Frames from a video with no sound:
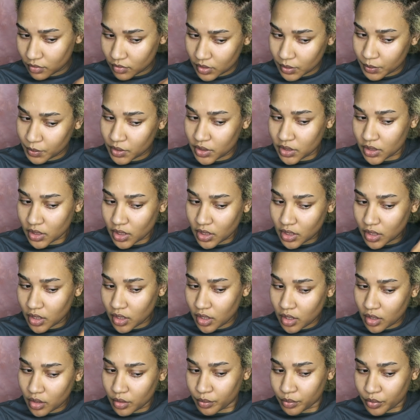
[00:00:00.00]
I'm just gonna
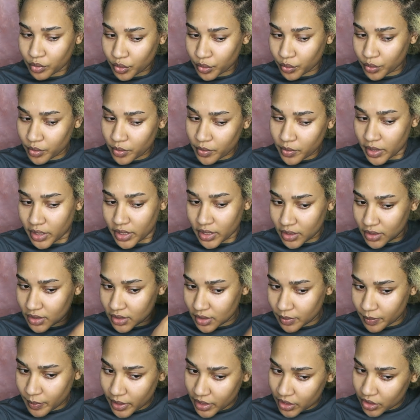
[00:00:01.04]
comb through it
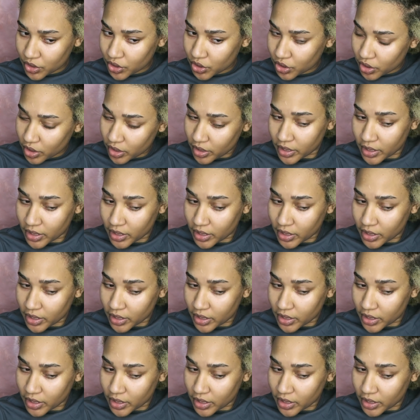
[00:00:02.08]
to make sure